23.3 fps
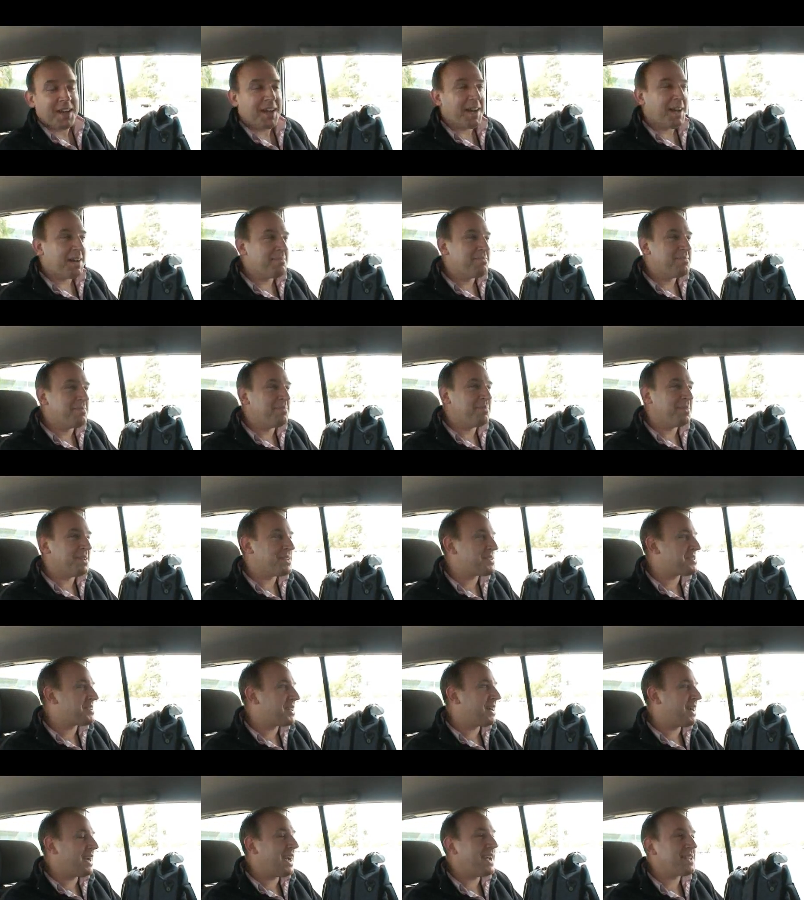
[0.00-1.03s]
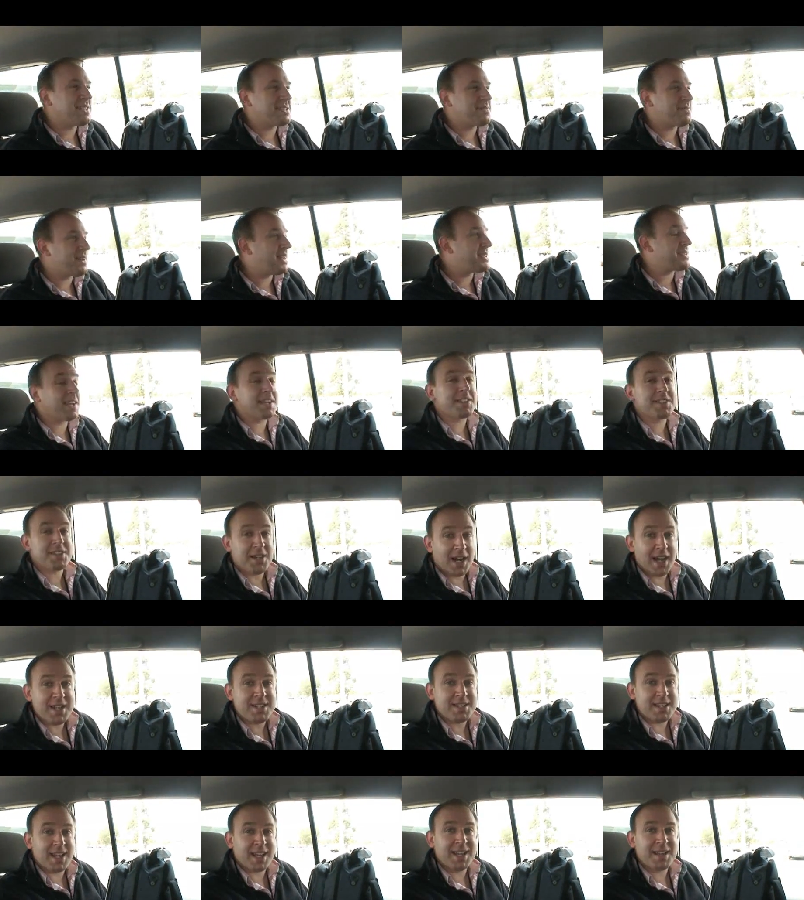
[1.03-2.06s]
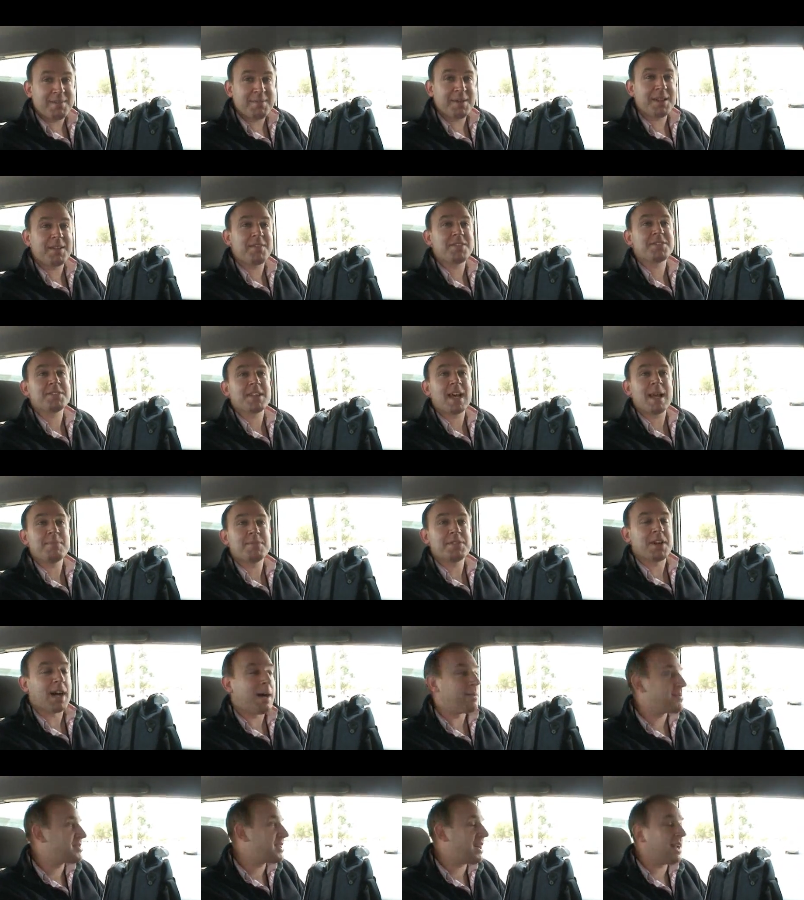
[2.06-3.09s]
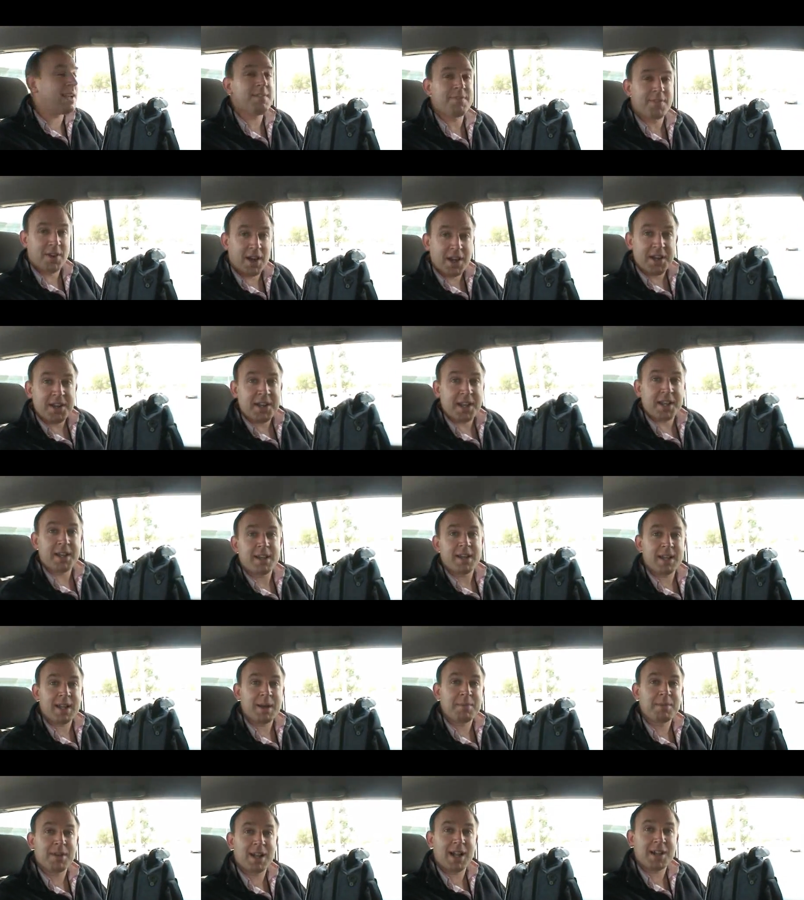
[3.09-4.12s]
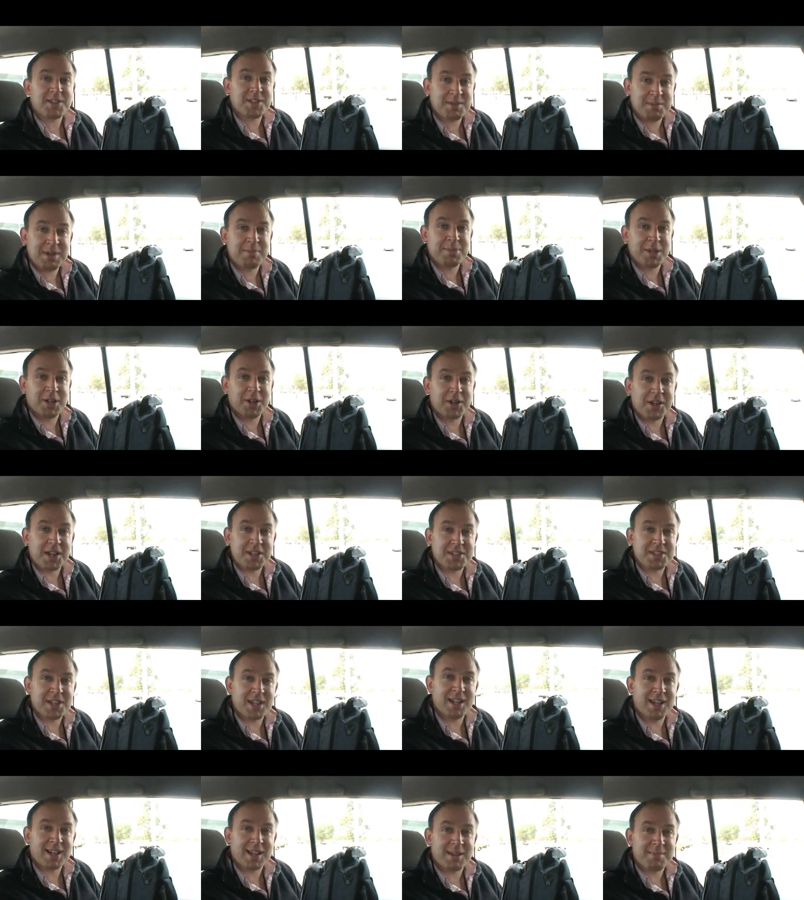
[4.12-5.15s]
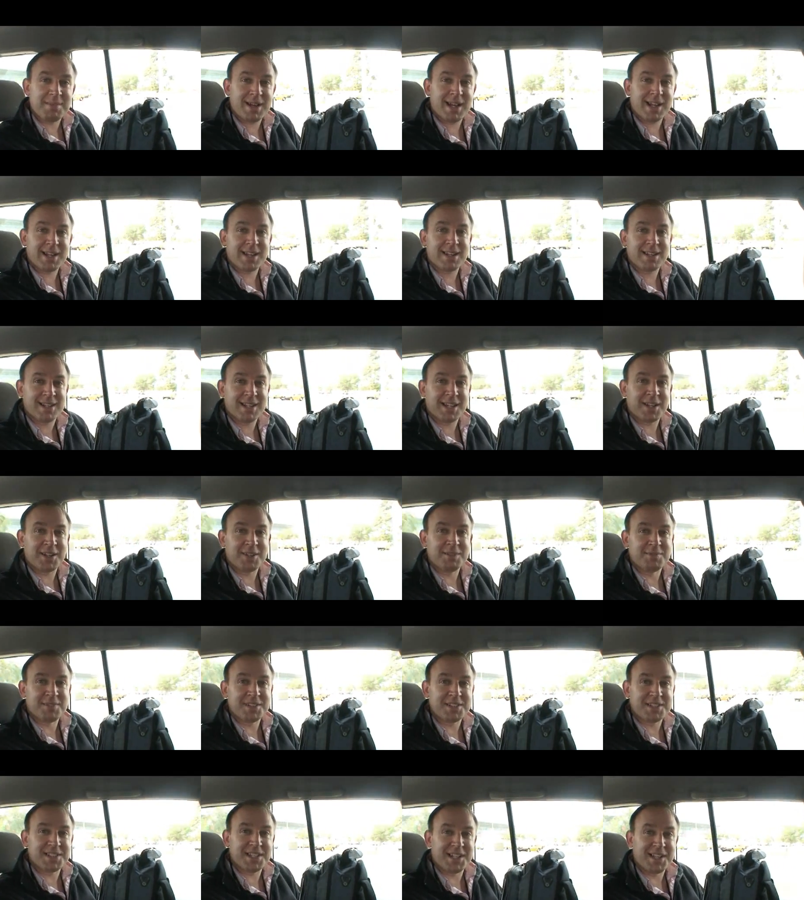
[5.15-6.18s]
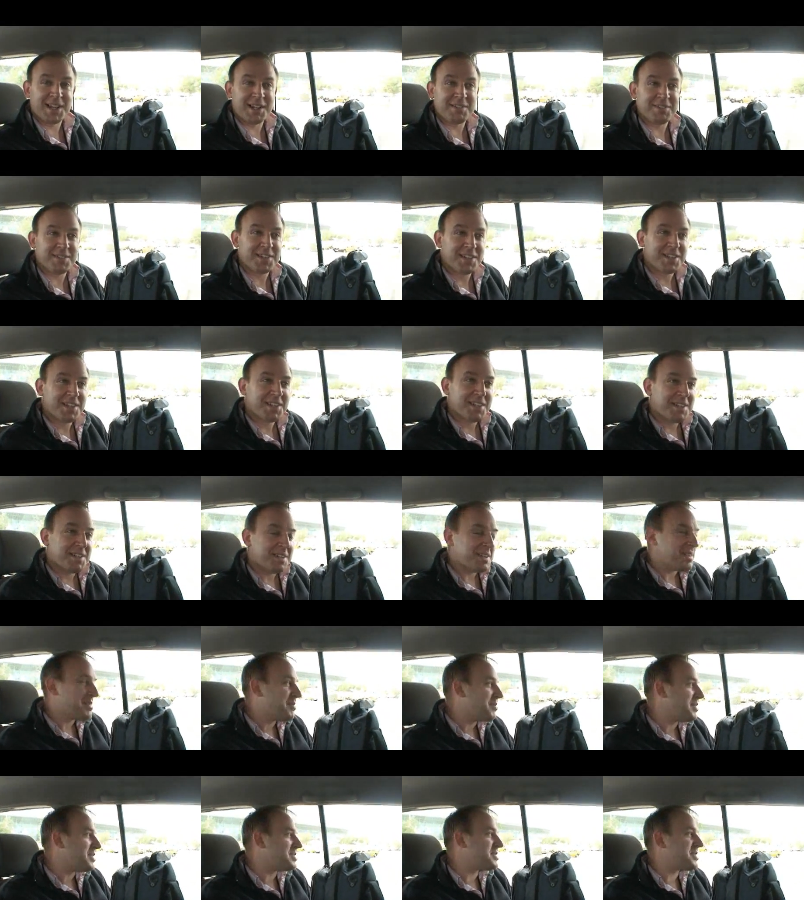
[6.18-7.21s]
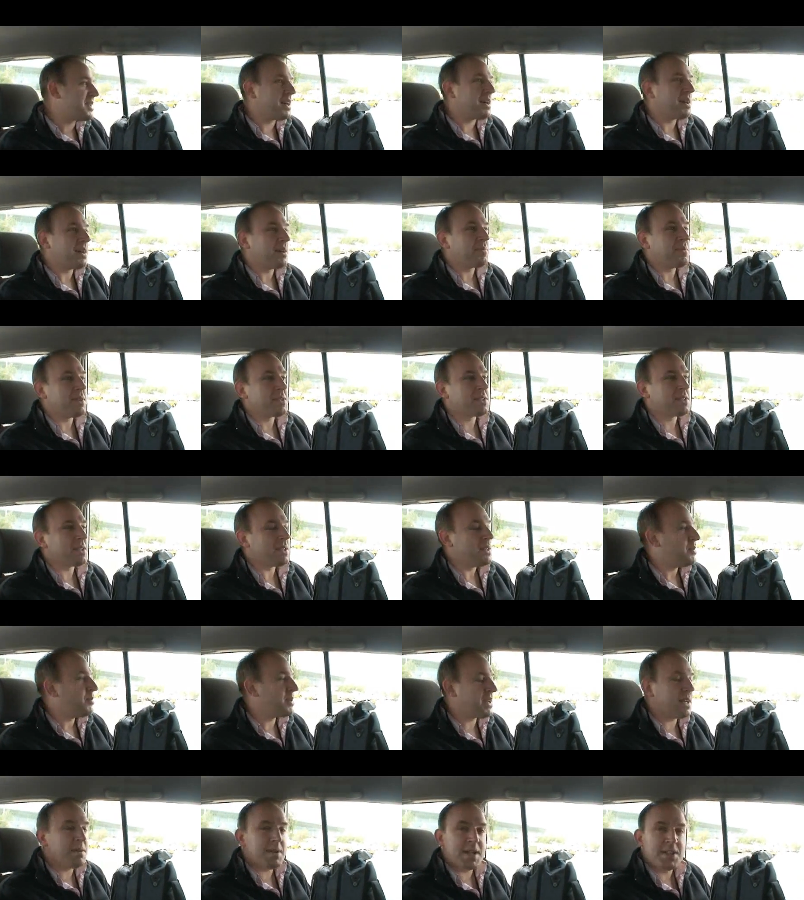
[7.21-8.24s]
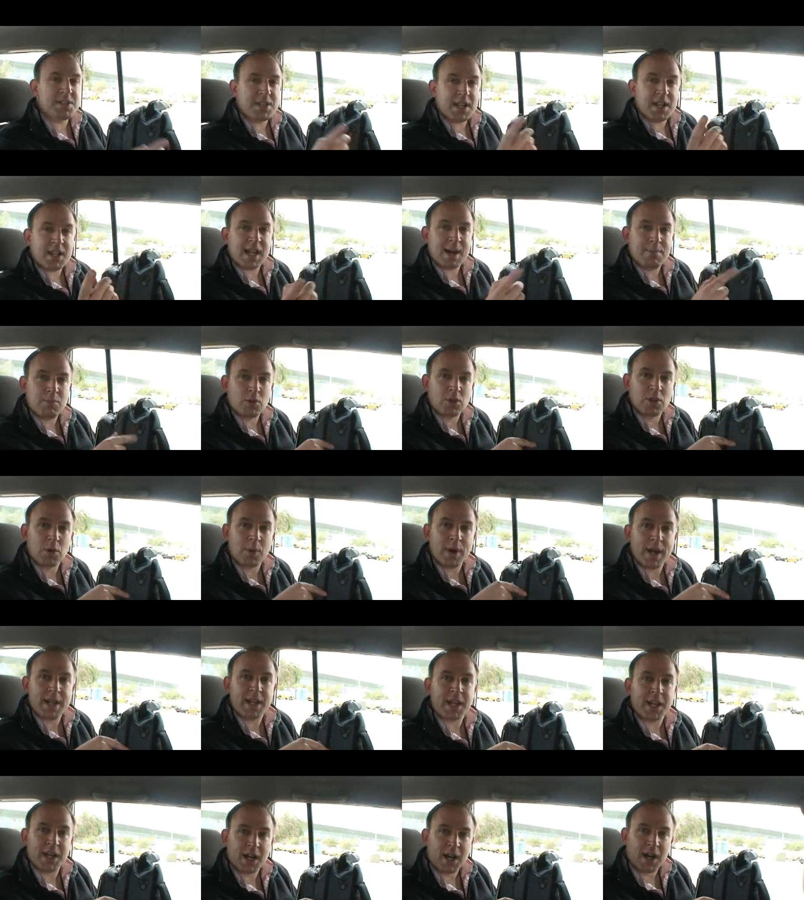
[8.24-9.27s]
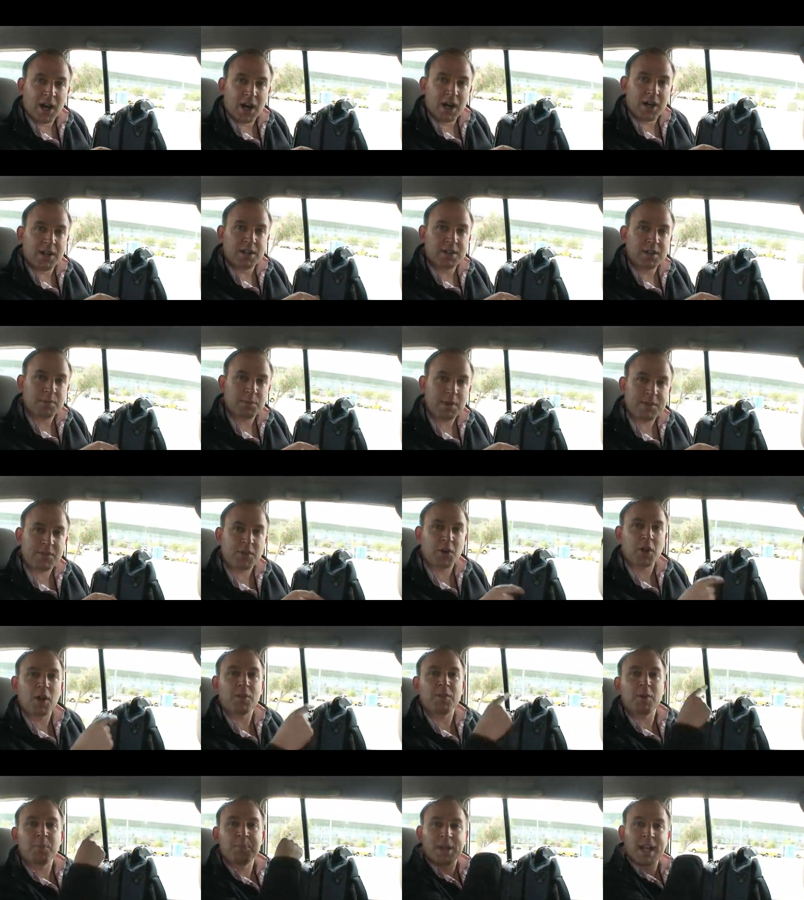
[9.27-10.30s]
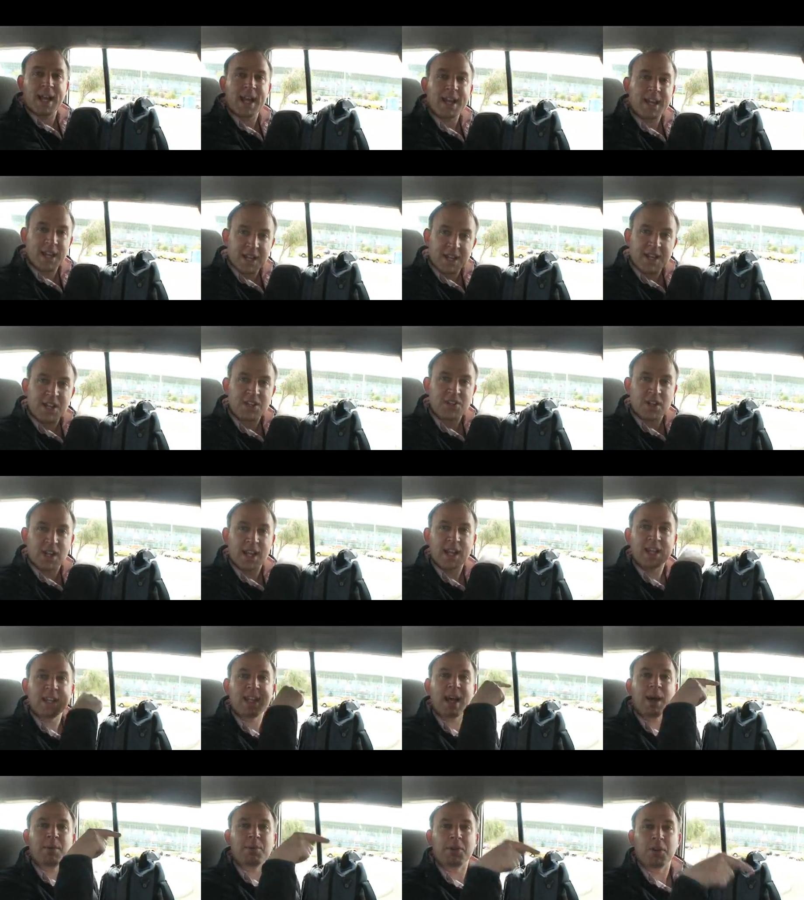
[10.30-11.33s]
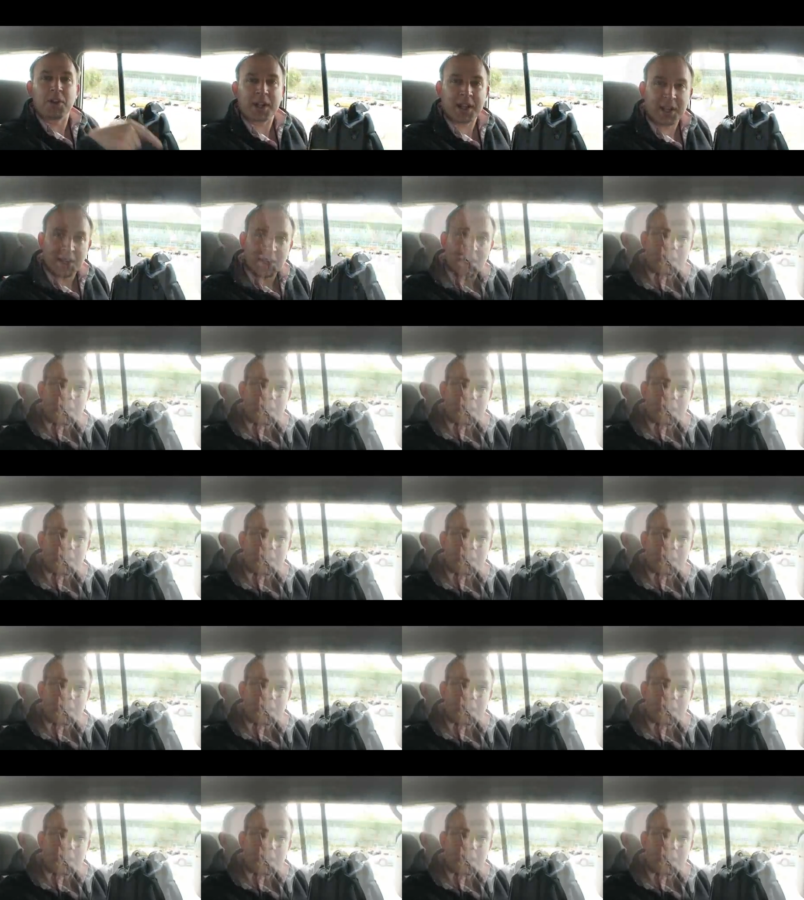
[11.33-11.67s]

Uh, but uh, it's, it's exciting, but at the same time, slightly frightening. And I'm clutching my belongings here like a man clinging on for dear life. But uh, we, d- we didn't incidentally come all the way in a car. We've got off a plane initially, and now we're on a